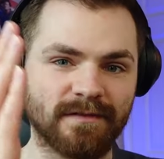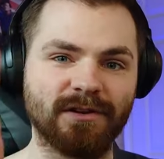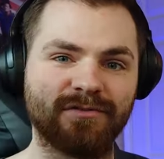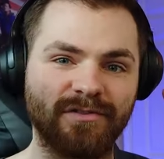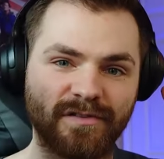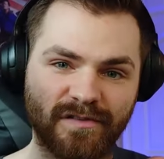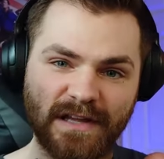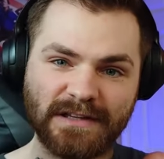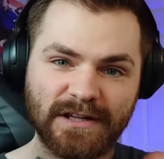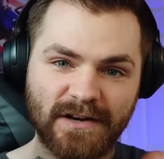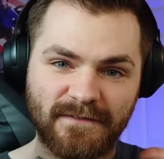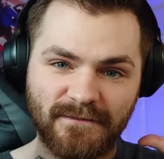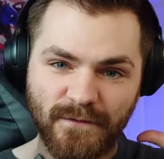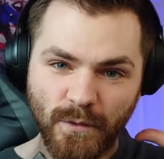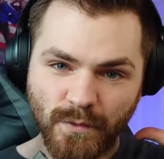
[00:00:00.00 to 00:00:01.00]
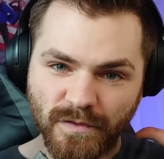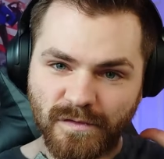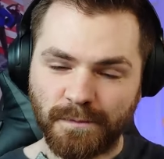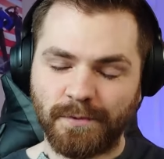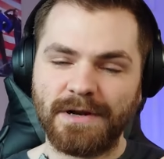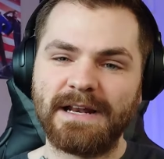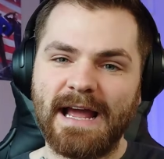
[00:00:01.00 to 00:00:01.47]
you've literally just like done a full
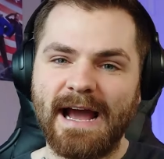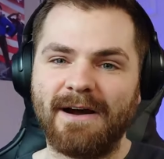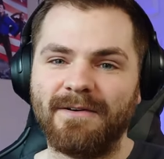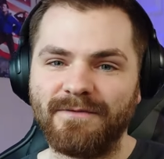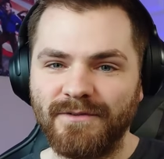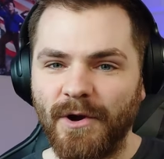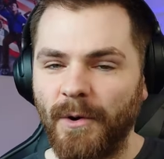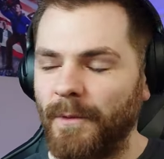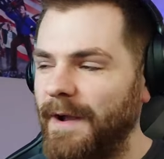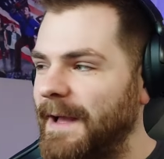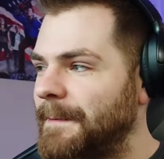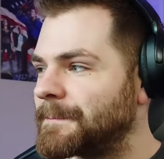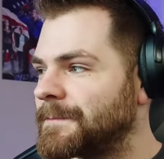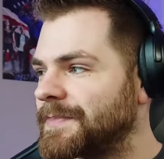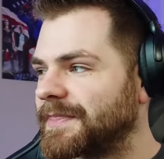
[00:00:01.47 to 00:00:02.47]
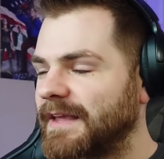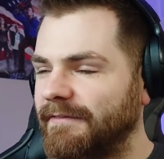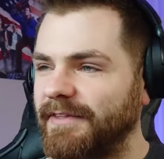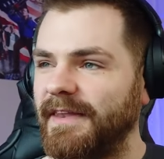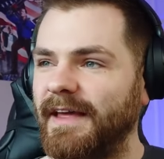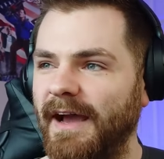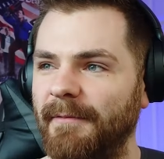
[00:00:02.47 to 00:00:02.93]
sprint out of nowhere?
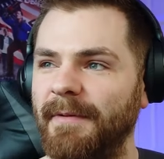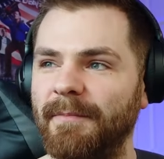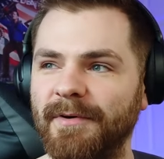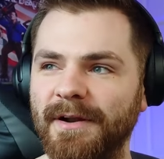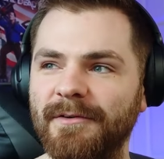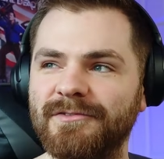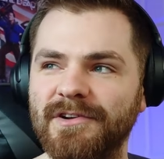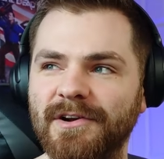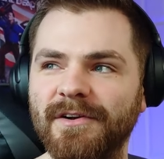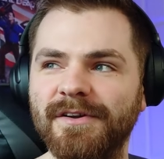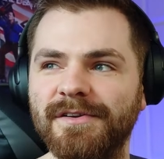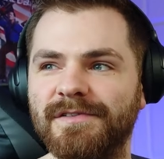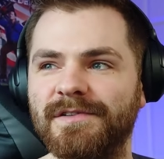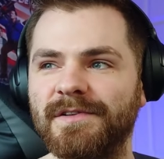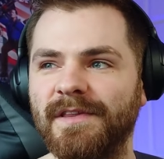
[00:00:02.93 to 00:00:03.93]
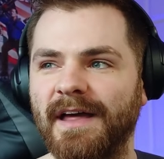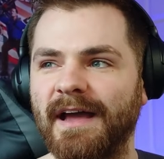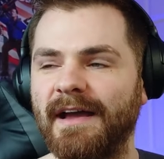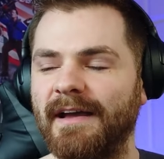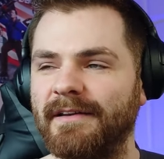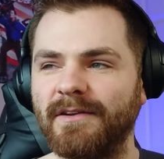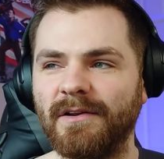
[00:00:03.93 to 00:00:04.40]
I've done that. I remember when I was younger, I used to do
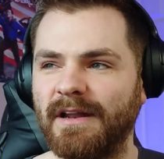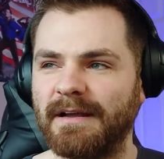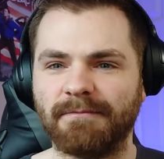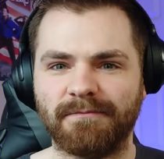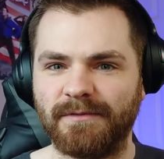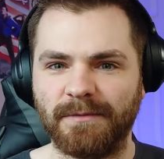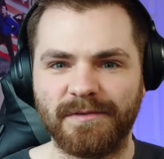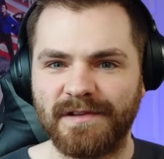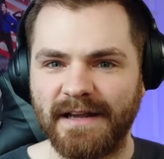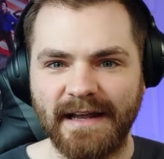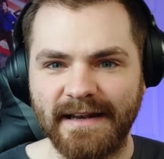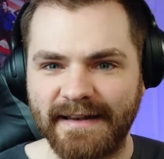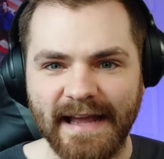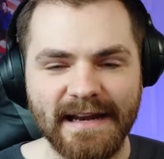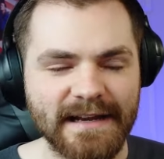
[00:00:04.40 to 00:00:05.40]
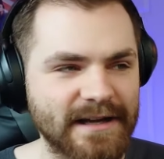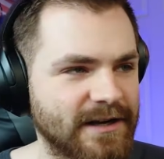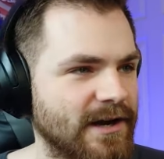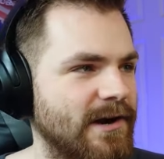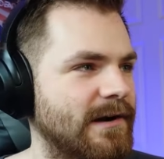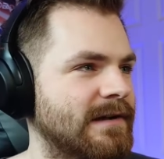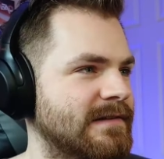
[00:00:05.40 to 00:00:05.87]
that. And not like, it wasn't like a daily
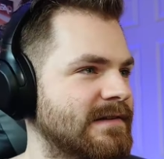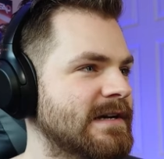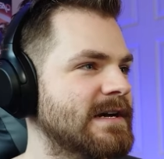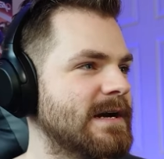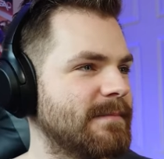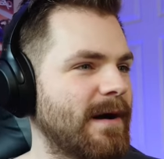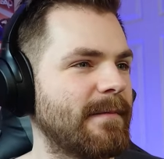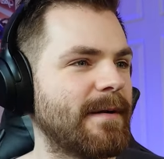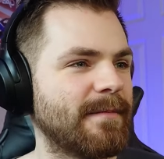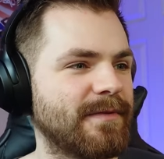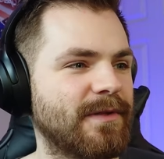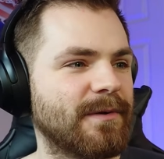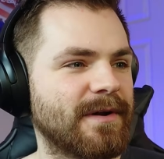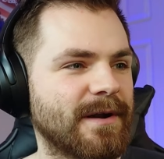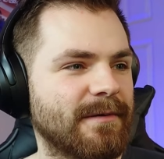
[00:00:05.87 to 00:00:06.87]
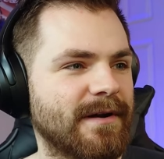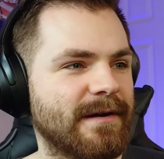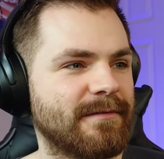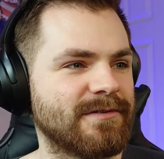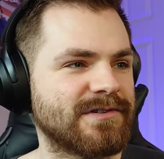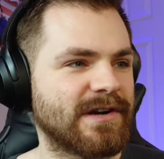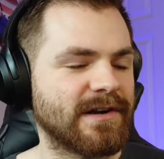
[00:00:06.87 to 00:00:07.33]
occurrence. But I remember doing it when
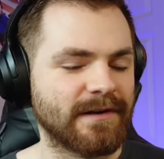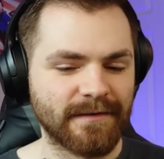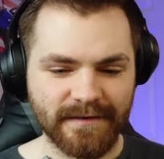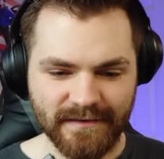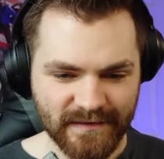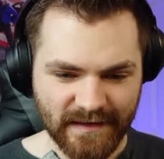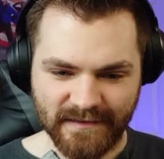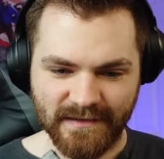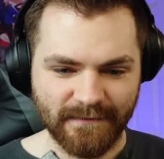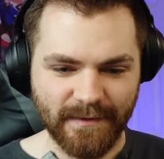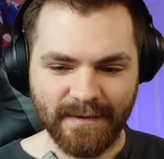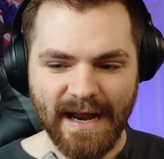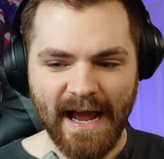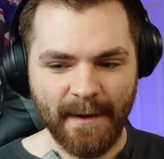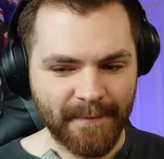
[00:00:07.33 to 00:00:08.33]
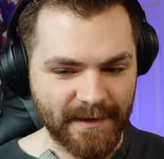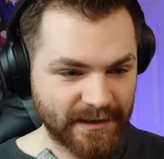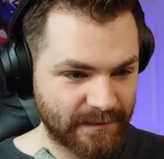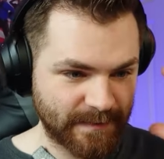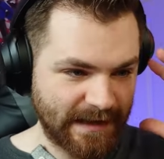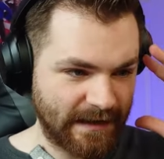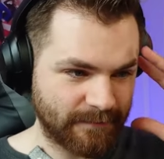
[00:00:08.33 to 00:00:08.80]
I was younger. It's just like something would happen
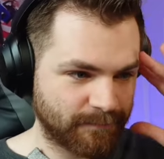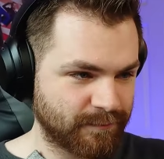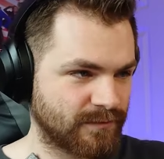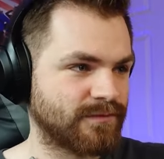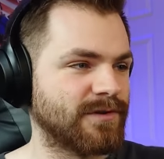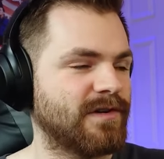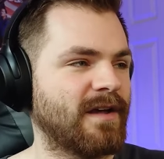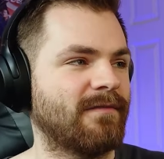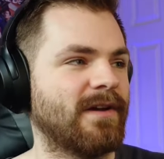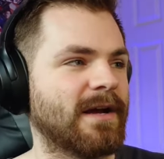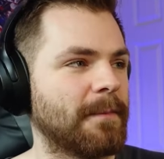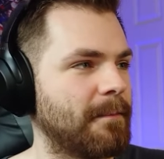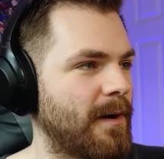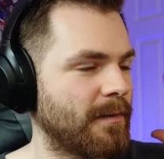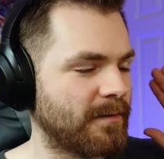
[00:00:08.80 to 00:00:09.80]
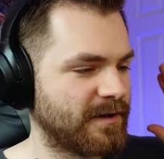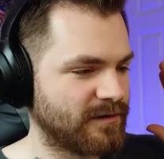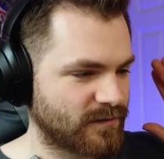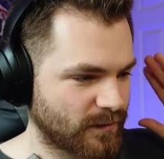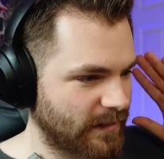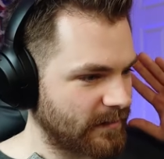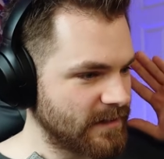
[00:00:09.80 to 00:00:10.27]
and you'd be like, you just have like a moment where you
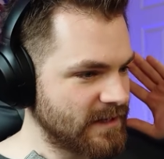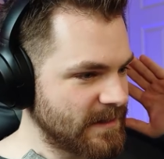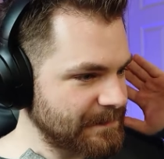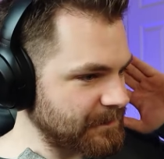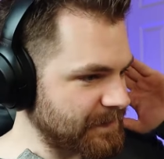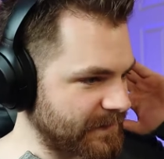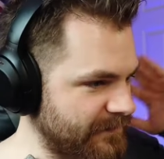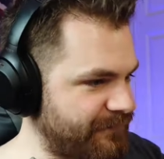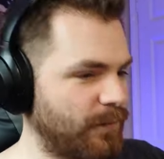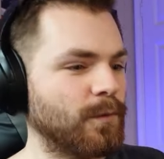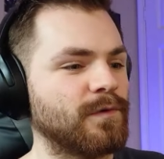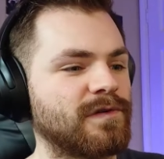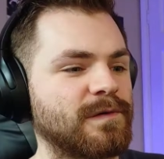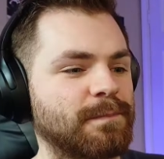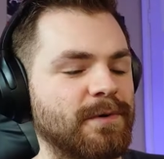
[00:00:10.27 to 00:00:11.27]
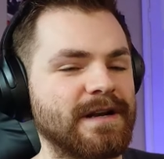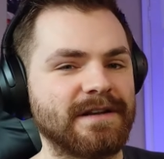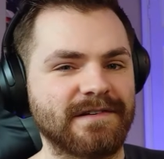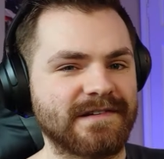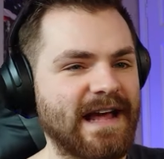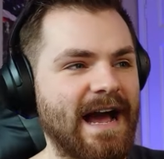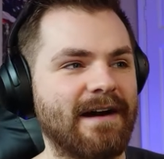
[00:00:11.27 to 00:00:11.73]
just like full
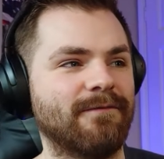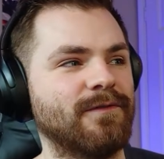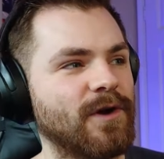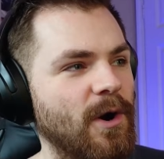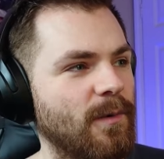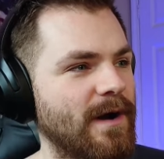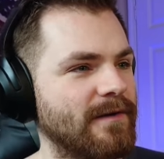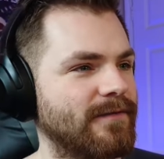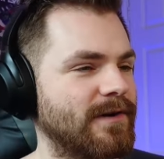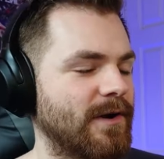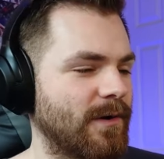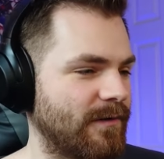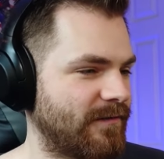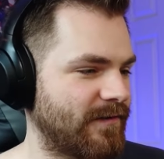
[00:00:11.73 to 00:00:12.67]
sprint just out of nowhere for